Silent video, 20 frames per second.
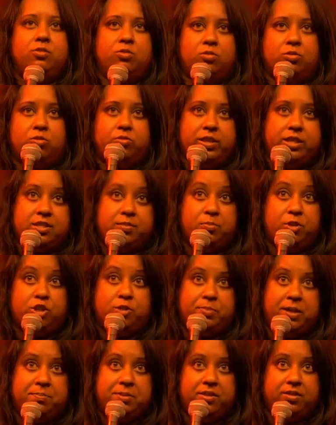According to most
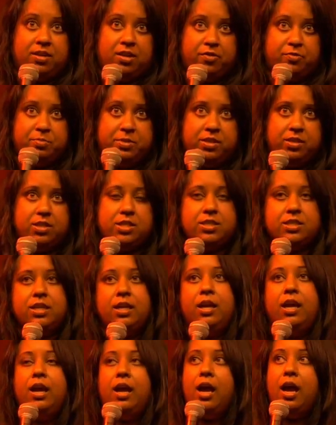people in the government.
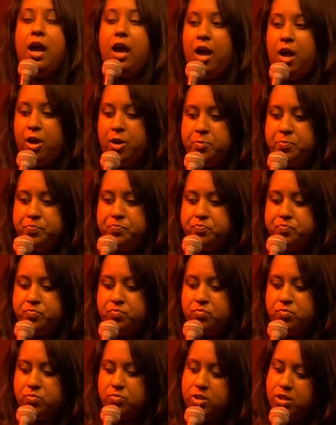
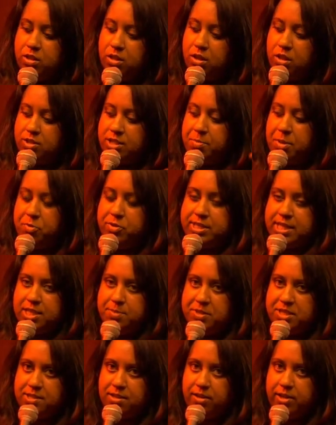So maybe send
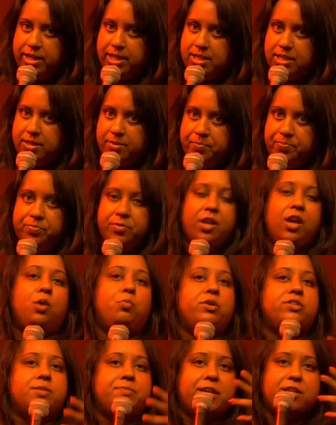him inside
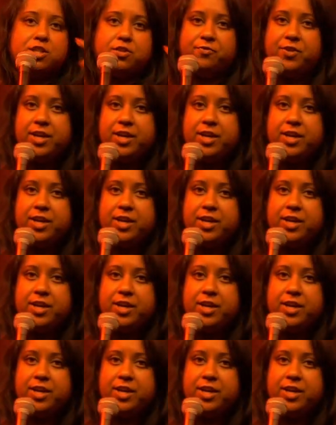with some extra